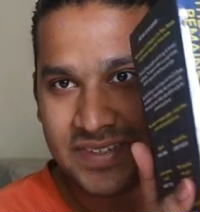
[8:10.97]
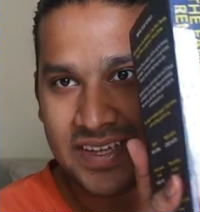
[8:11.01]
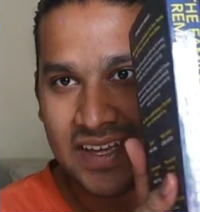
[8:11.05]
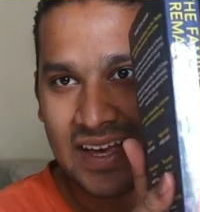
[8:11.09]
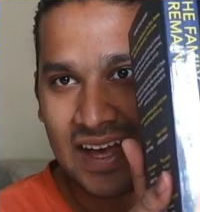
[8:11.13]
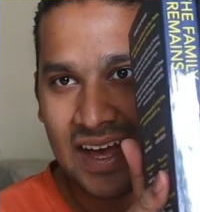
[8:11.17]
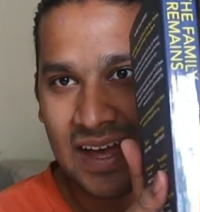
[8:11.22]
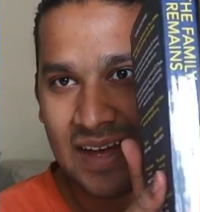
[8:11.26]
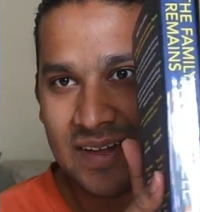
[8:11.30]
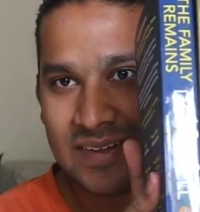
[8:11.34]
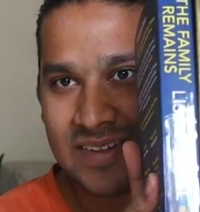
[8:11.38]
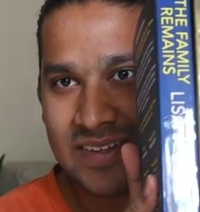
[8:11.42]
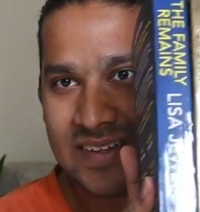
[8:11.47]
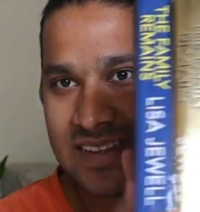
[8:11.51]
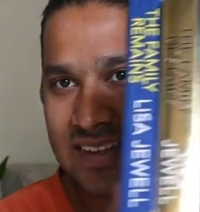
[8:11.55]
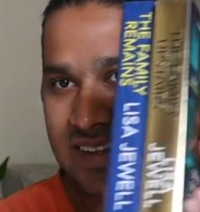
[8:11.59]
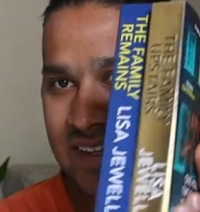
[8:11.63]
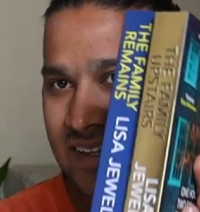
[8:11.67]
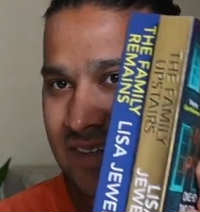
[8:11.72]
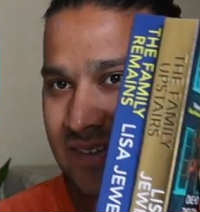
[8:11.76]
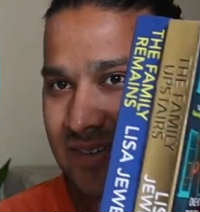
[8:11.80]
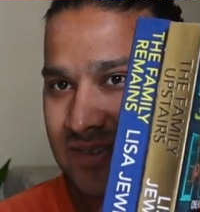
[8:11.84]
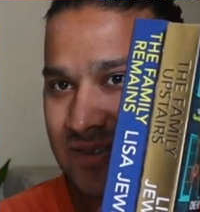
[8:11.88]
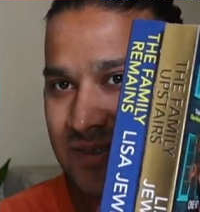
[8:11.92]
yeah,
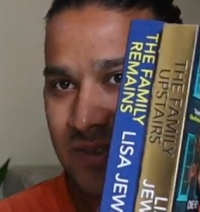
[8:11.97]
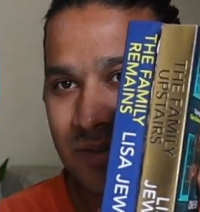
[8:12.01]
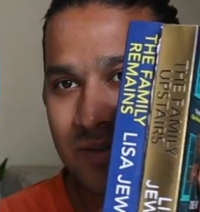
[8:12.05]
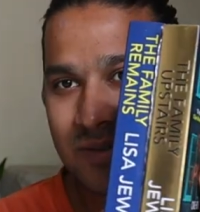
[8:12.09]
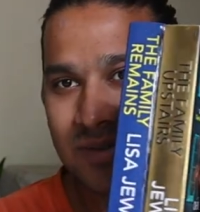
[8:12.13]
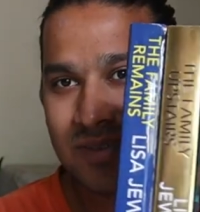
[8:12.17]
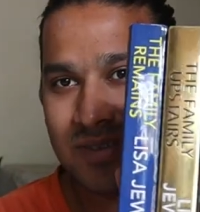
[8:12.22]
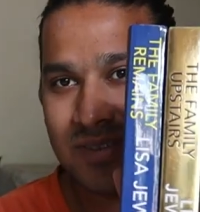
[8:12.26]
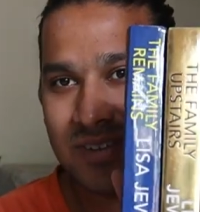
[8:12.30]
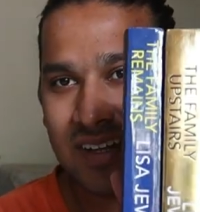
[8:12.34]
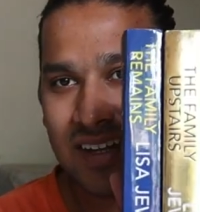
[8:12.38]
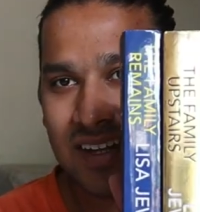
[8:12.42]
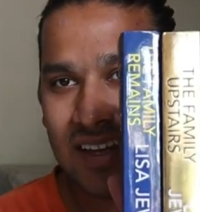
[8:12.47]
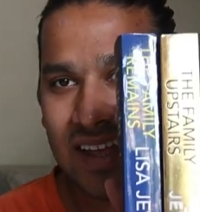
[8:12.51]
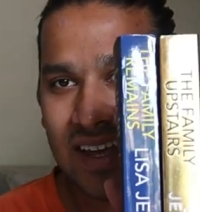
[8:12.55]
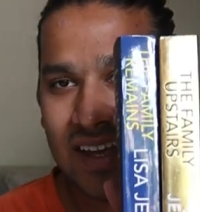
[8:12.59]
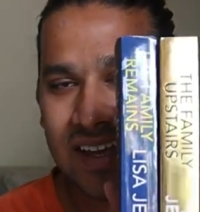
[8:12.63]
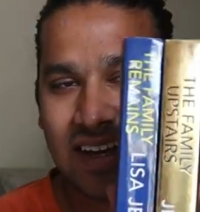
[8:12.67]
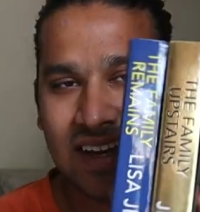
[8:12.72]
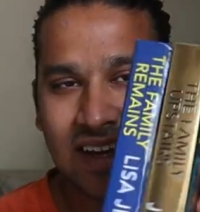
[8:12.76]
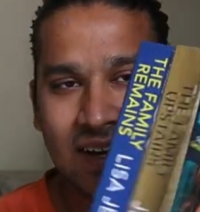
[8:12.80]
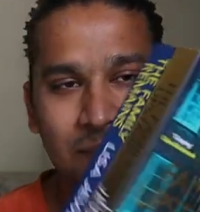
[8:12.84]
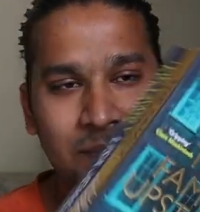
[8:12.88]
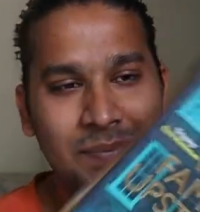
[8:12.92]
they look so
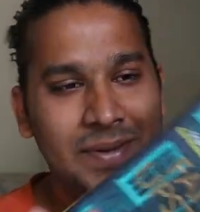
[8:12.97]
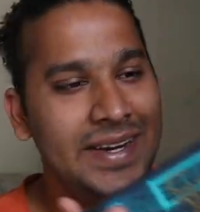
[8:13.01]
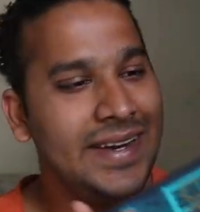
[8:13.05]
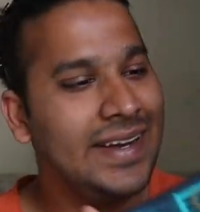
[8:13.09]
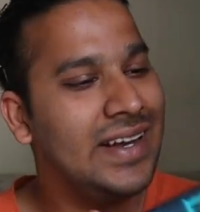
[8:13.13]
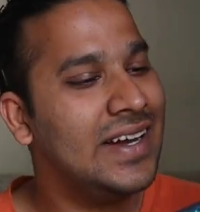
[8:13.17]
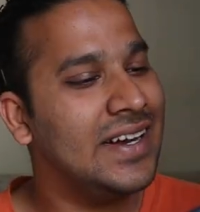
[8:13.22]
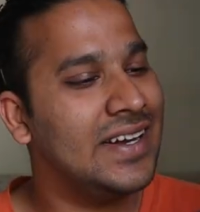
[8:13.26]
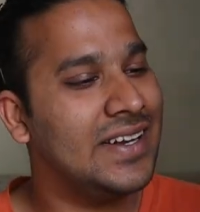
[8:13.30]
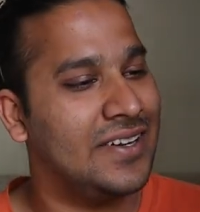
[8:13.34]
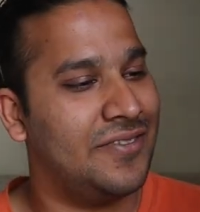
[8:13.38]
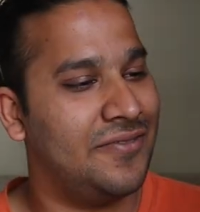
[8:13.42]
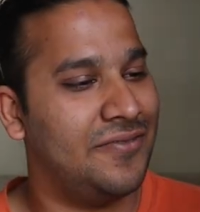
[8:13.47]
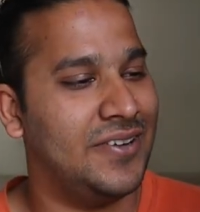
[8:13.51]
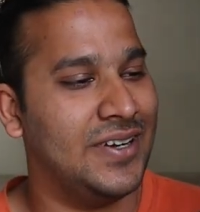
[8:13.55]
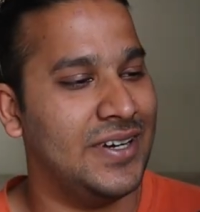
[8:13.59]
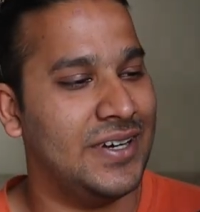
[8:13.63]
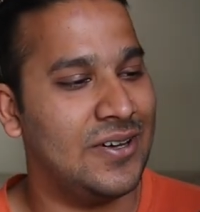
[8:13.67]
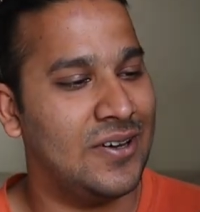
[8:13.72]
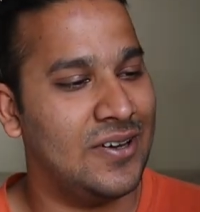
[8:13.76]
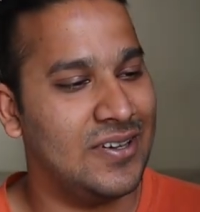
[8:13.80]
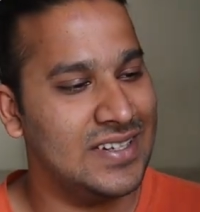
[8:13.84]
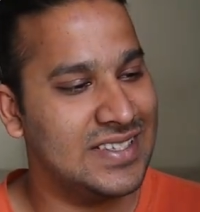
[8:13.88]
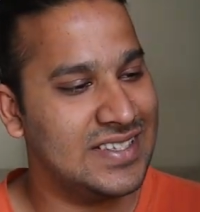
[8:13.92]
like completely
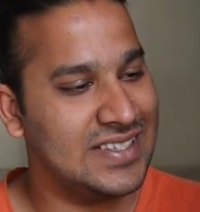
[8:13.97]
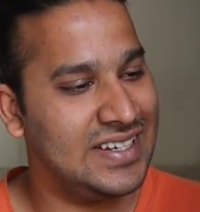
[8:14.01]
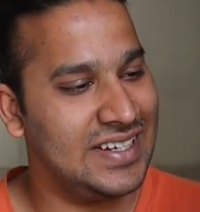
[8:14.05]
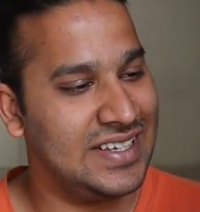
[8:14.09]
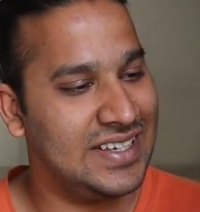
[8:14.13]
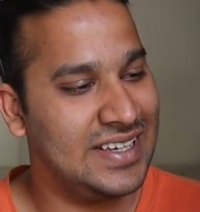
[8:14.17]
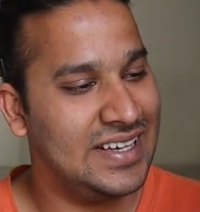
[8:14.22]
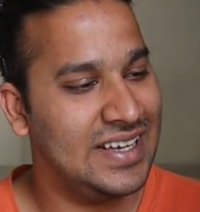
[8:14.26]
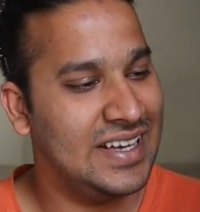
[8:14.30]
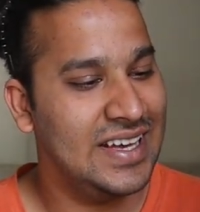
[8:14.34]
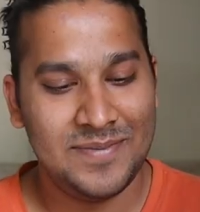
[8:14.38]
different, honestly.